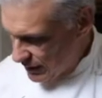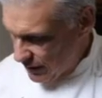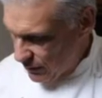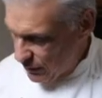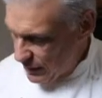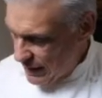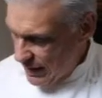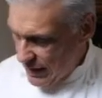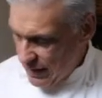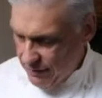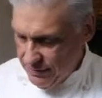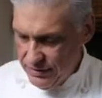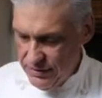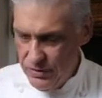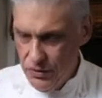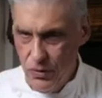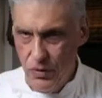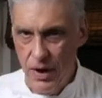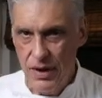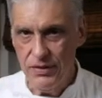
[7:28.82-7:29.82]
Then we
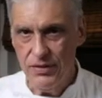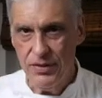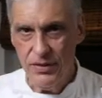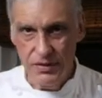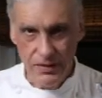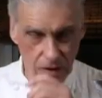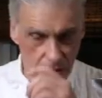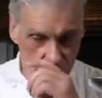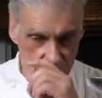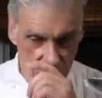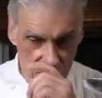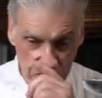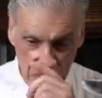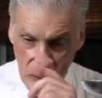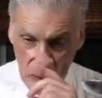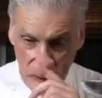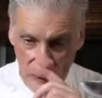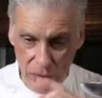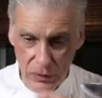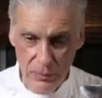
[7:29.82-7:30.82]
have sriracha
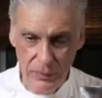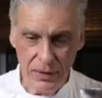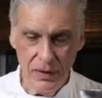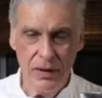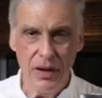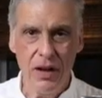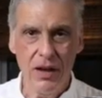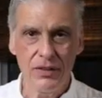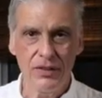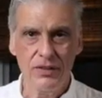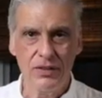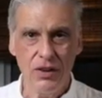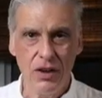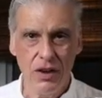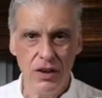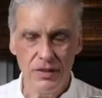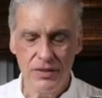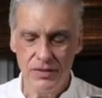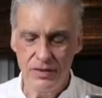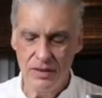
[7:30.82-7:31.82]
sauce, a little bit of hot
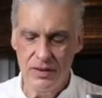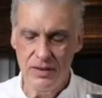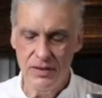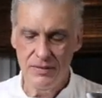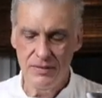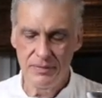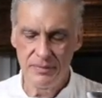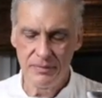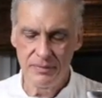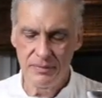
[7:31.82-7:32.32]
sauce.